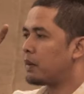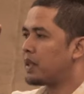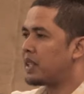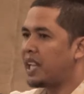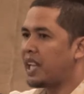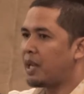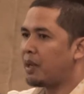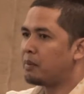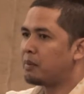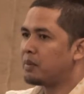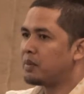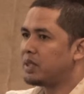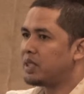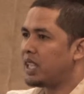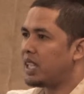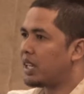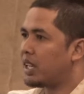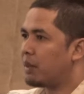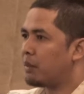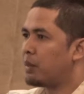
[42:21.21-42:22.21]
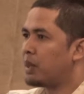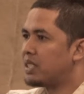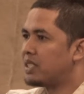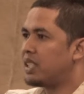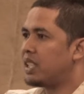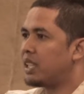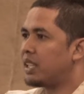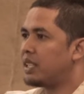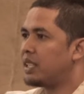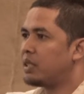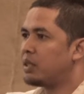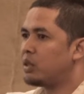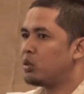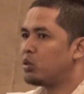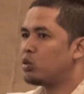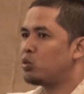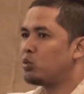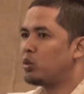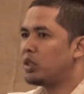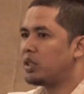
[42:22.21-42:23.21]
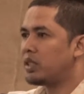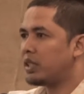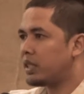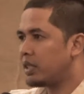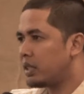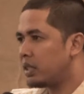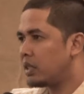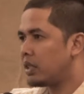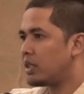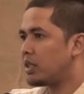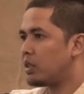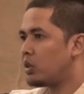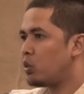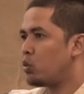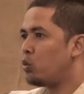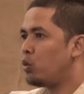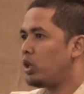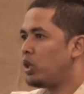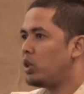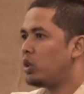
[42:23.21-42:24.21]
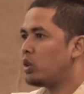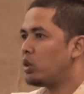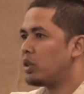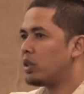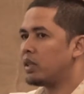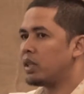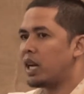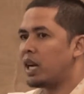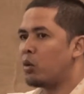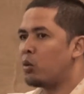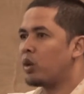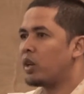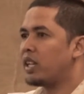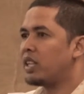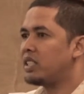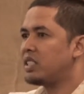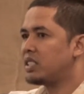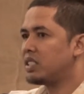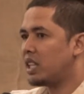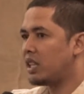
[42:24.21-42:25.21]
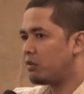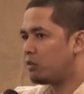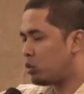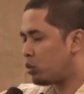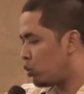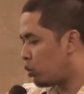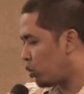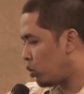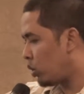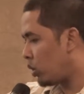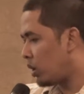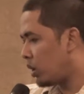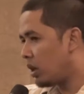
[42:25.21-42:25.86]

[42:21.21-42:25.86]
camp yang masih ada itu semua, our rangers have to